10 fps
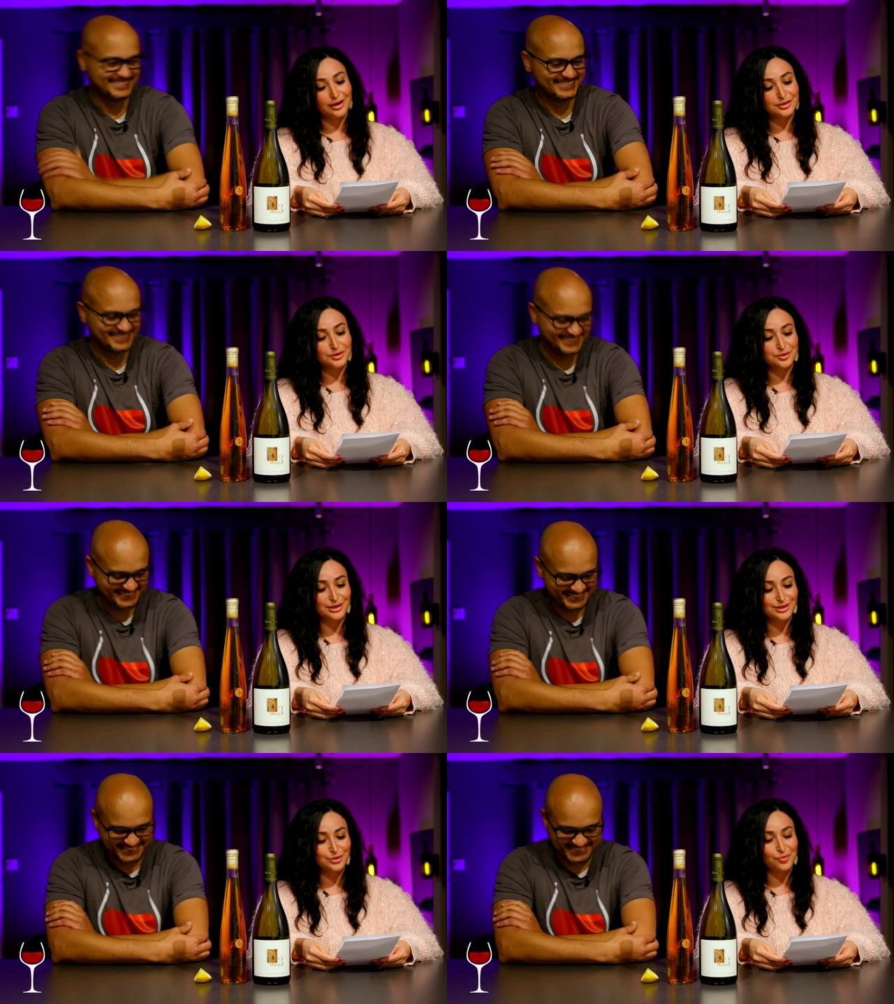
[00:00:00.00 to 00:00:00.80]
Speaker 1: So
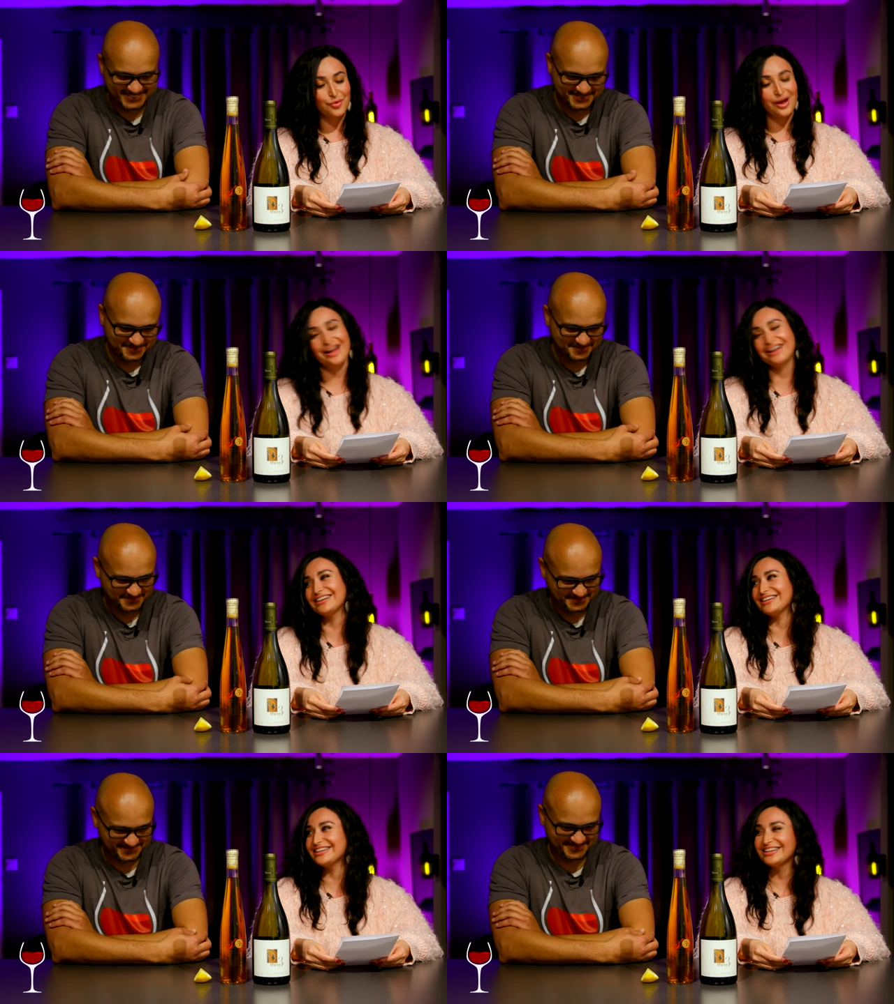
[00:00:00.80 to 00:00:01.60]
these
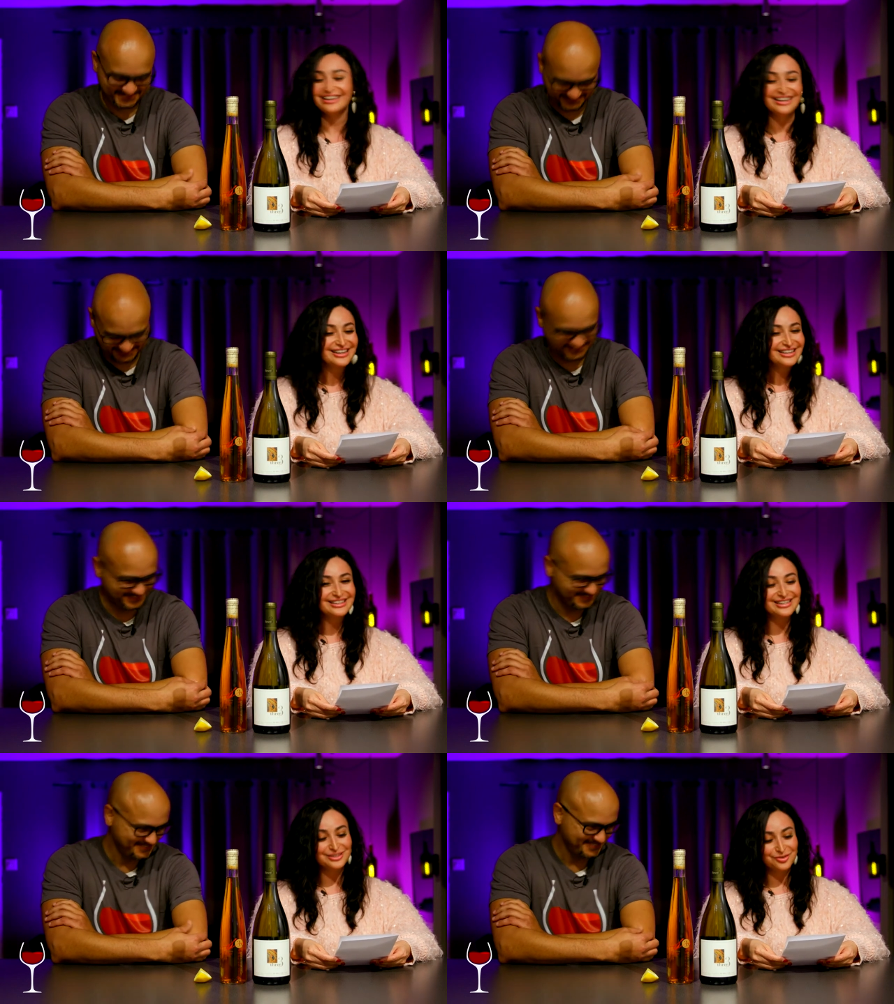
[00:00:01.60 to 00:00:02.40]

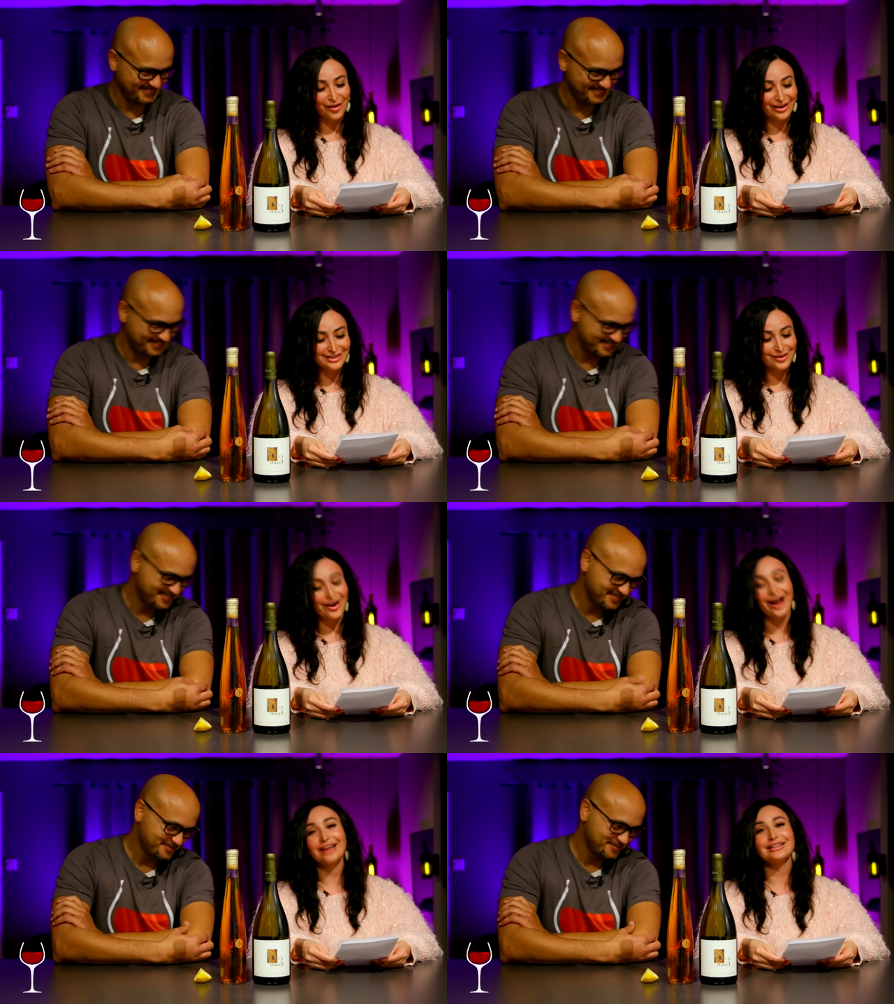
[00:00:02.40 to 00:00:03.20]
these wines are
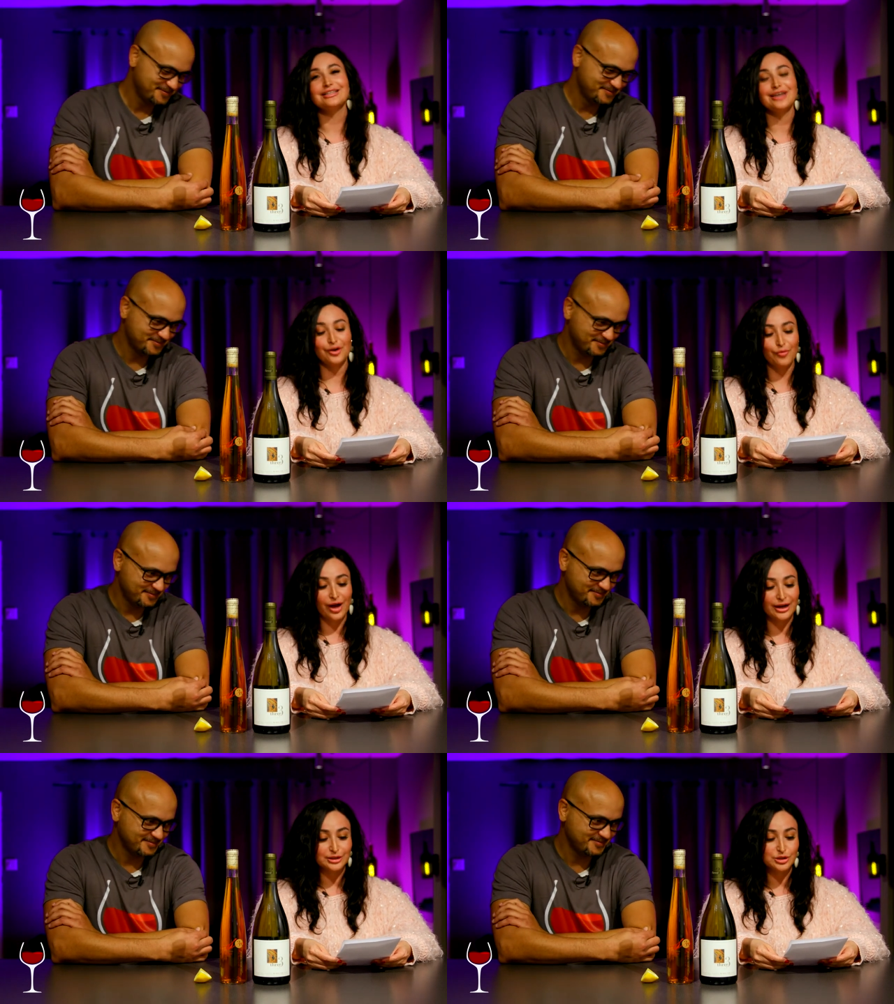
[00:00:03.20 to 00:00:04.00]
highly terroir
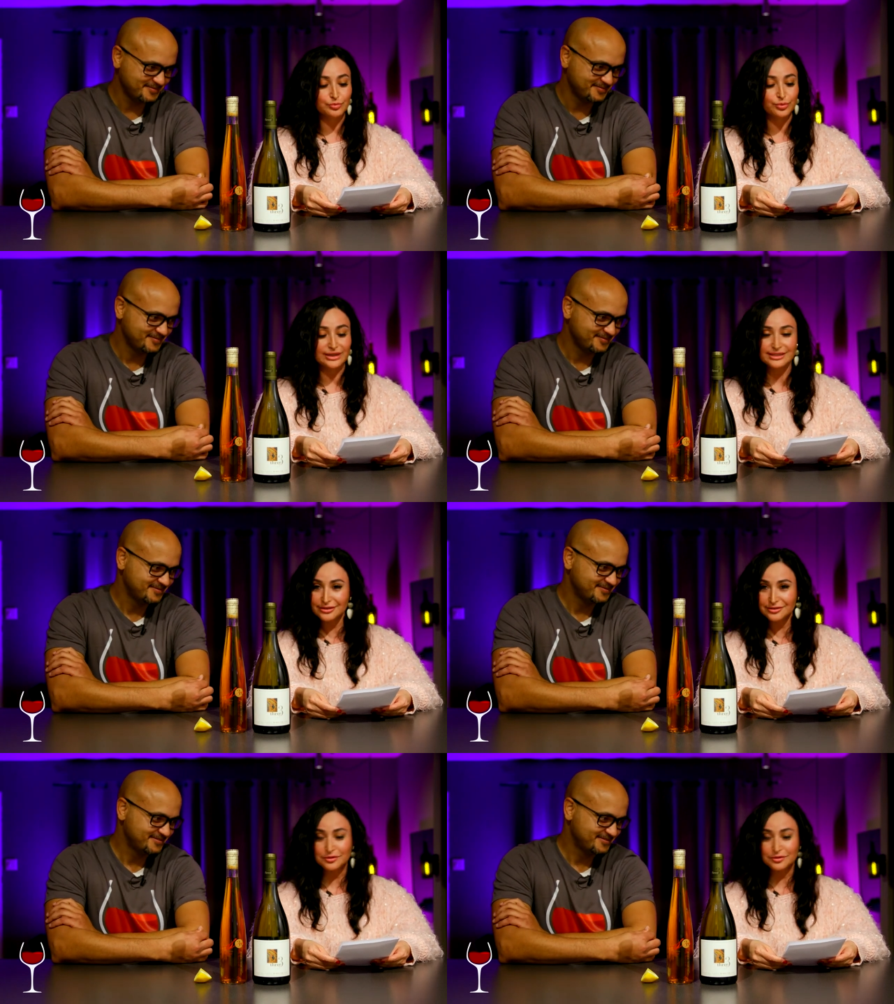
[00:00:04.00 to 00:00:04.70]
expressive,